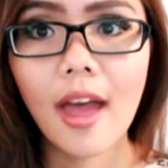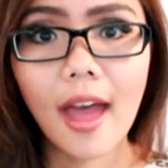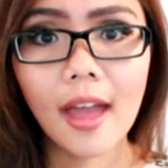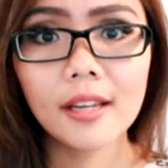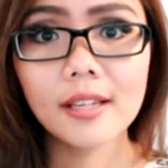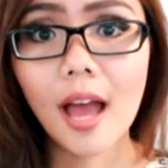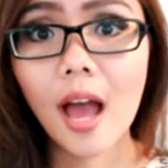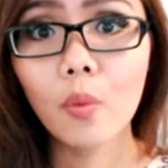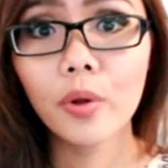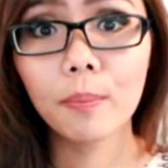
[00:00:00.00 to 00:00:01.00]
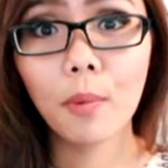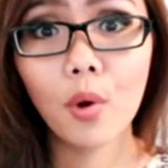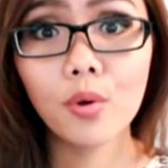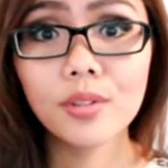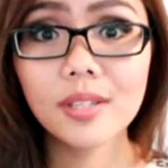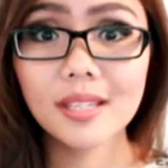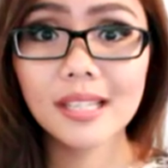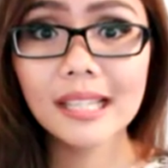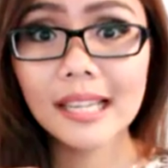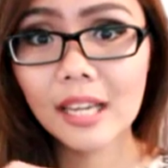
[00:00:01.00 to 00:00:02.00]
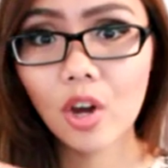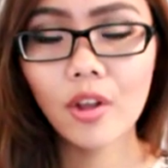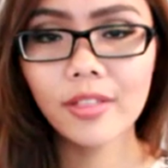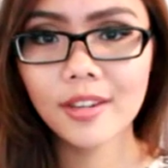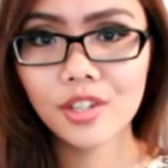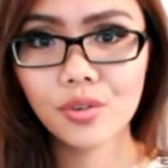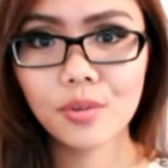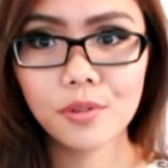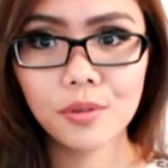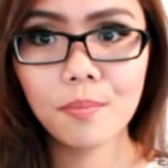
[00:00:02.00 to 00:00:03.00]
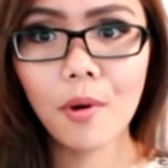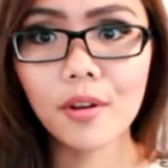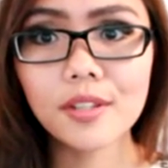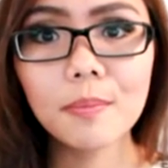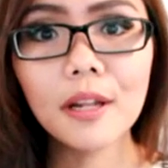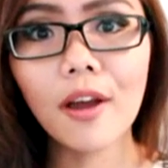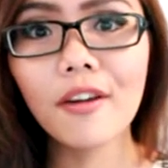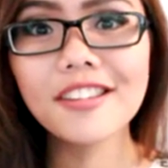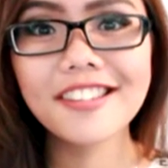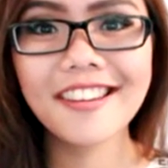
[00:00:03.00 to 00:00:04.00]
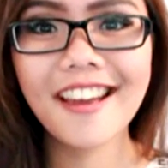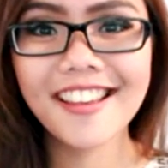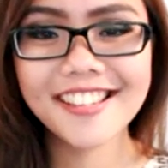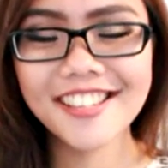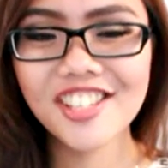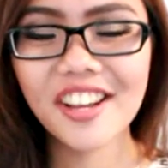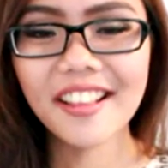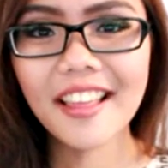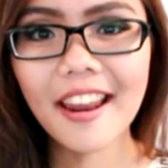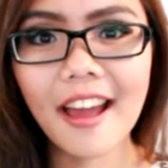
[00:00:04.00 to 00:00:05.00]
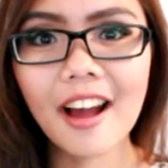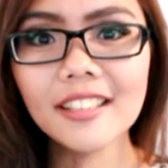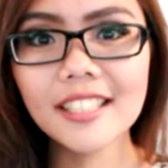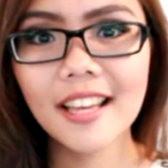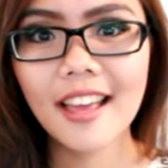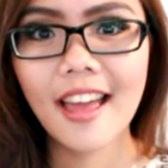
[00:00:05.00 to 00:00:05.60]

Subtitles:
and I will post the link on the description box below so you guys can check that out.